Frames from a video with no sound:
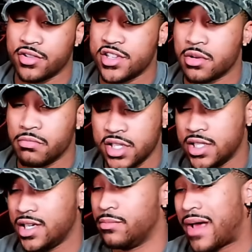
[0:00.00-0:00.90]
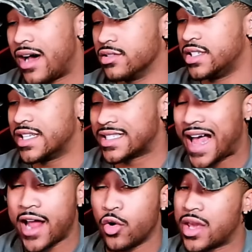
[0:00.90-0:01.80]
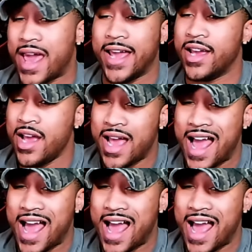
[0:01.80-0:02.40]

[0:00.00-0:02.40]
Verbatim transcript: He's completely unbalanced, and it's not okay